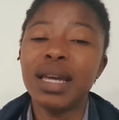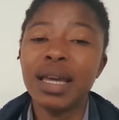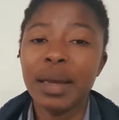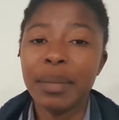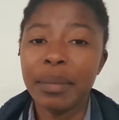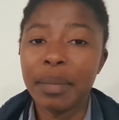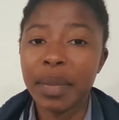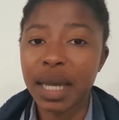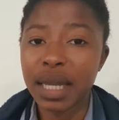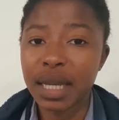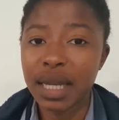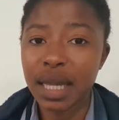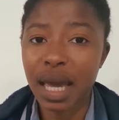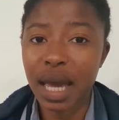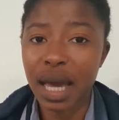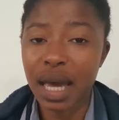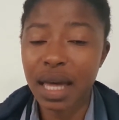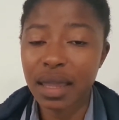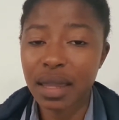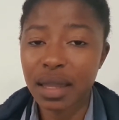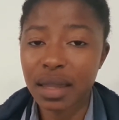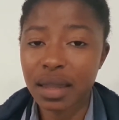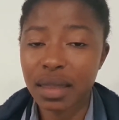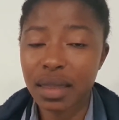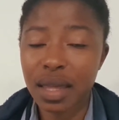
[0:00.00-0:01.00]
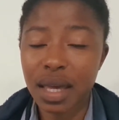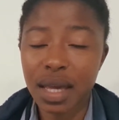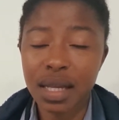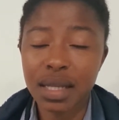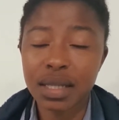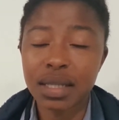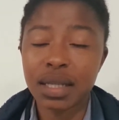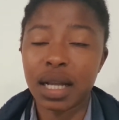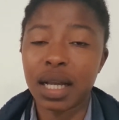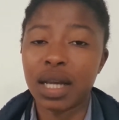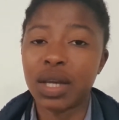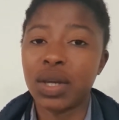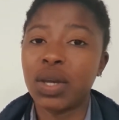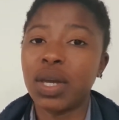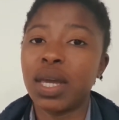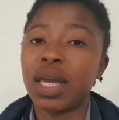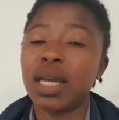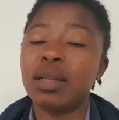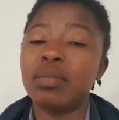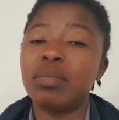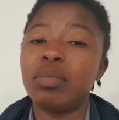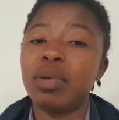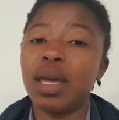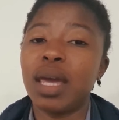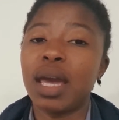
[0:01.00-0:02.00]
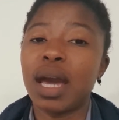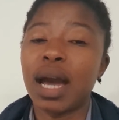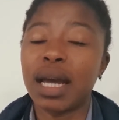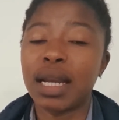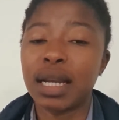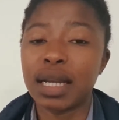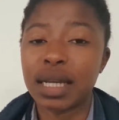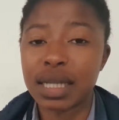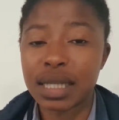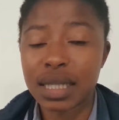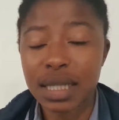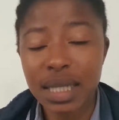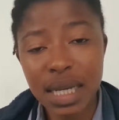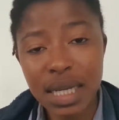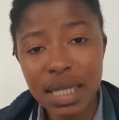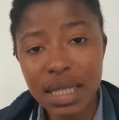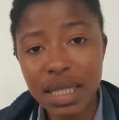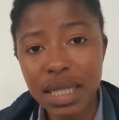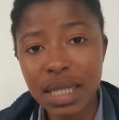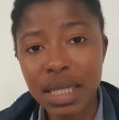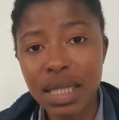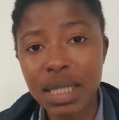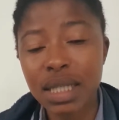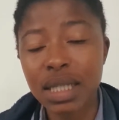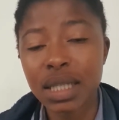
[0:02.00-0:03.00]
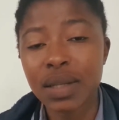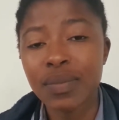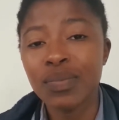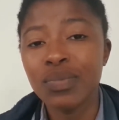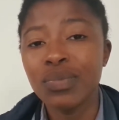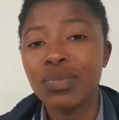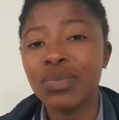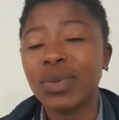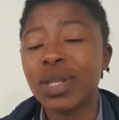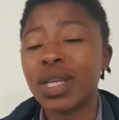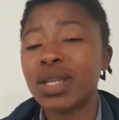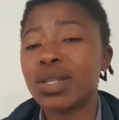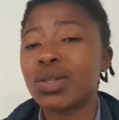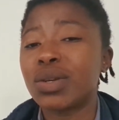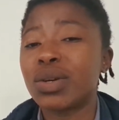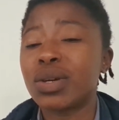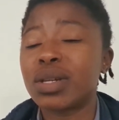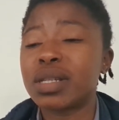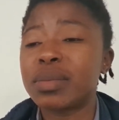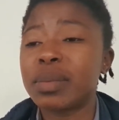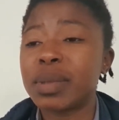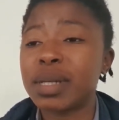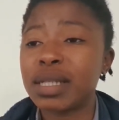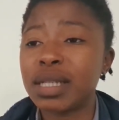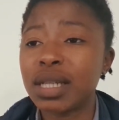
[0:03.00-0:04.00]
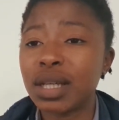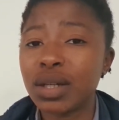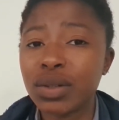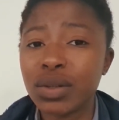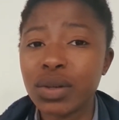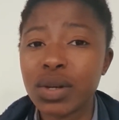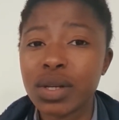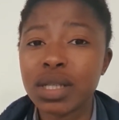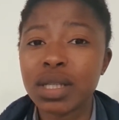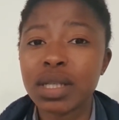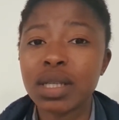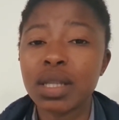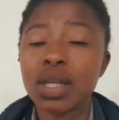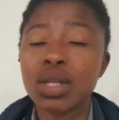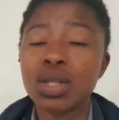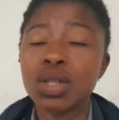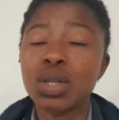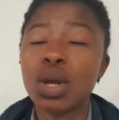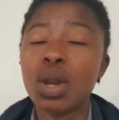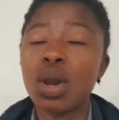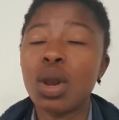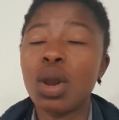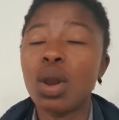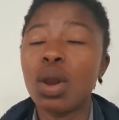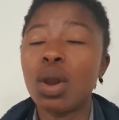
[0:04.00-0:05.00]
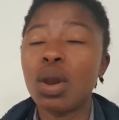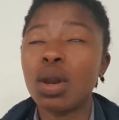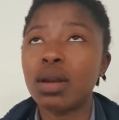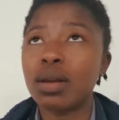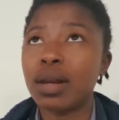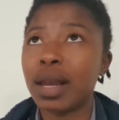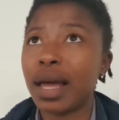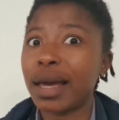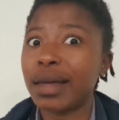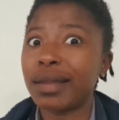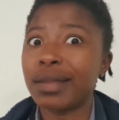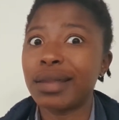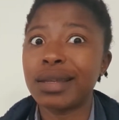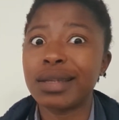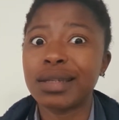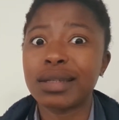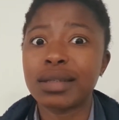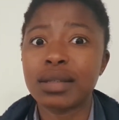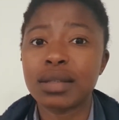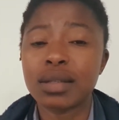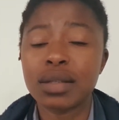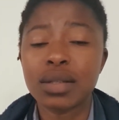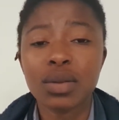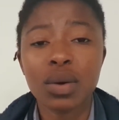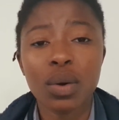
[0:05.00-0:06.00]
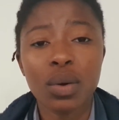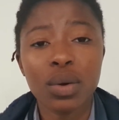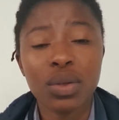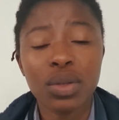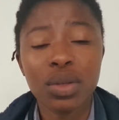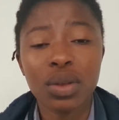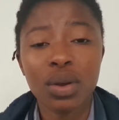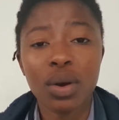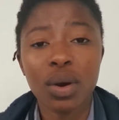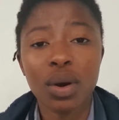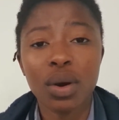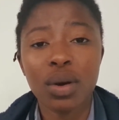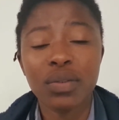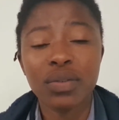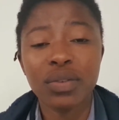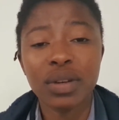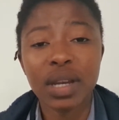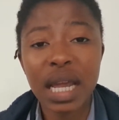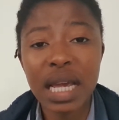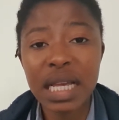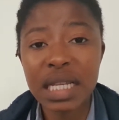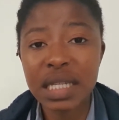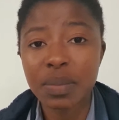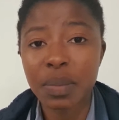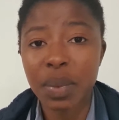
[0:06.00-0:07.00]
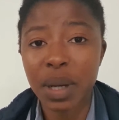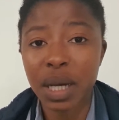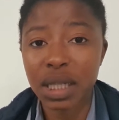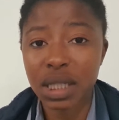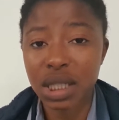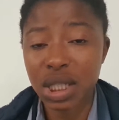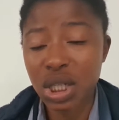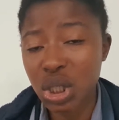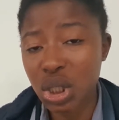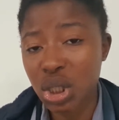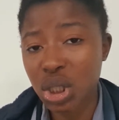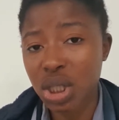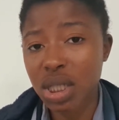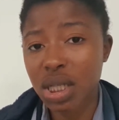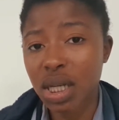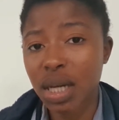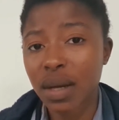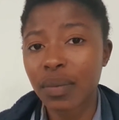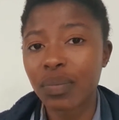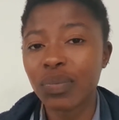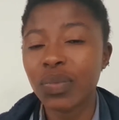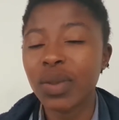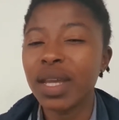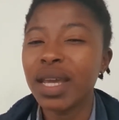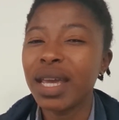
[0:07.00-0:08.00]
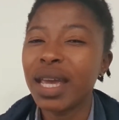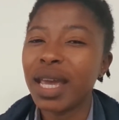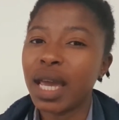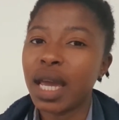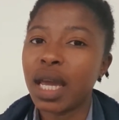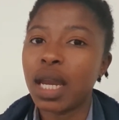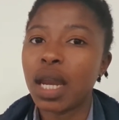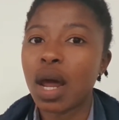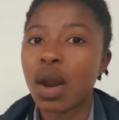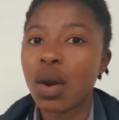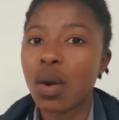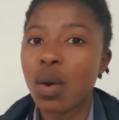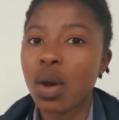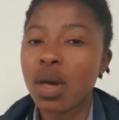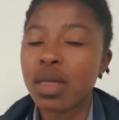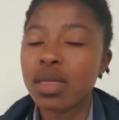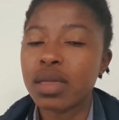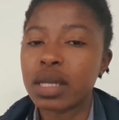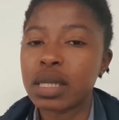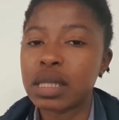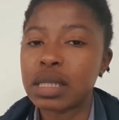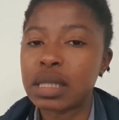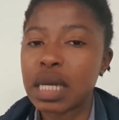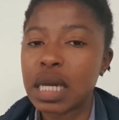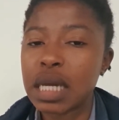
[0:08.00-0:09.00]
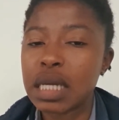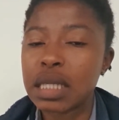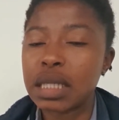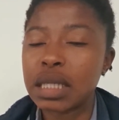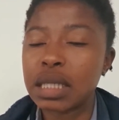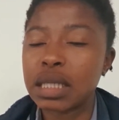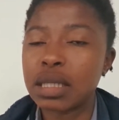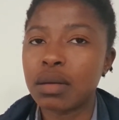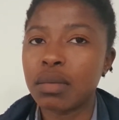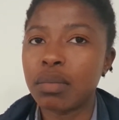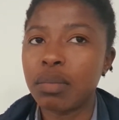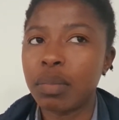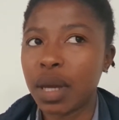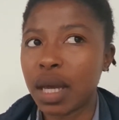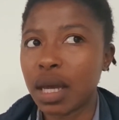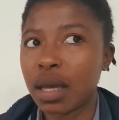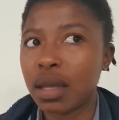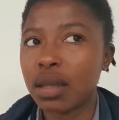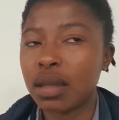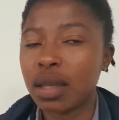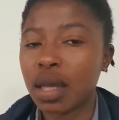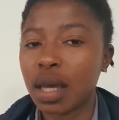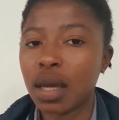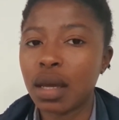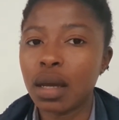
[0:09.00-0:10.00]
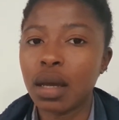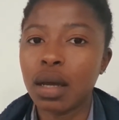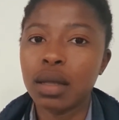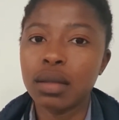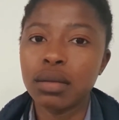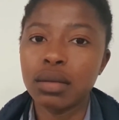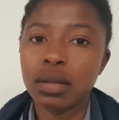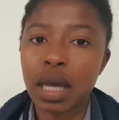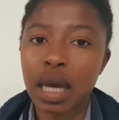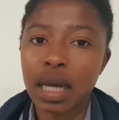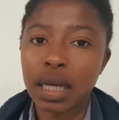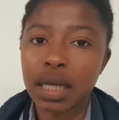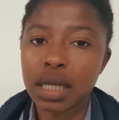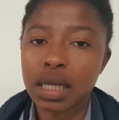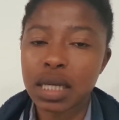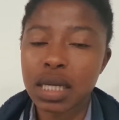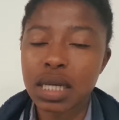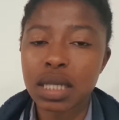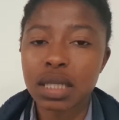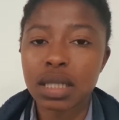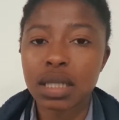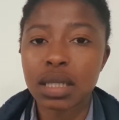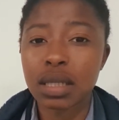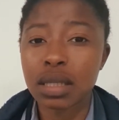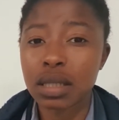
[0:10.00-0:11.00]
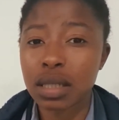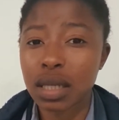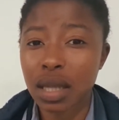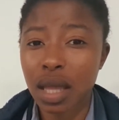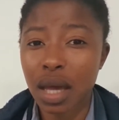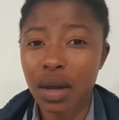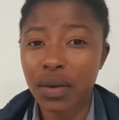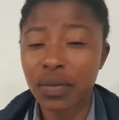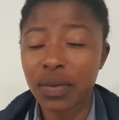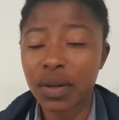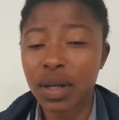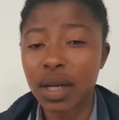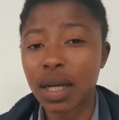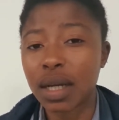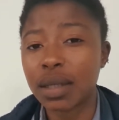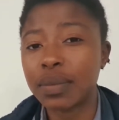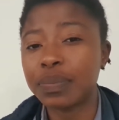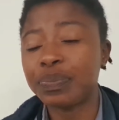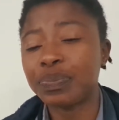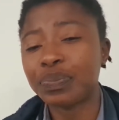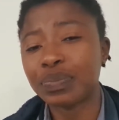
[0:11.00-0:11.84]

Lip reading: many other things, like you can be anesthetist, there's cosmetic nursing, there's this whole thing of nurse practitioner, and I know in the States it's a big thing than it is in South Africa.